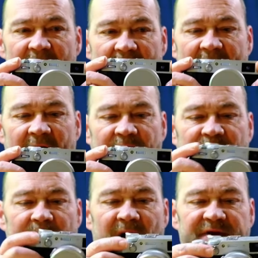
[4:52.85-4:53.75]
and
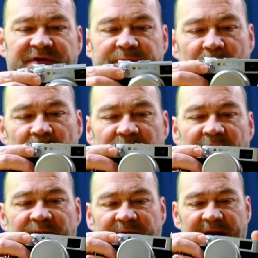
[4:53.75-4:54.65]
for much
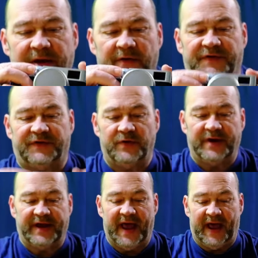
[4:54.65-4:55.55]
smoother video
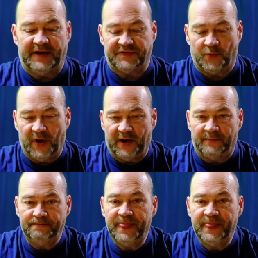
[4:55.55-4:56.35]
shooting as well.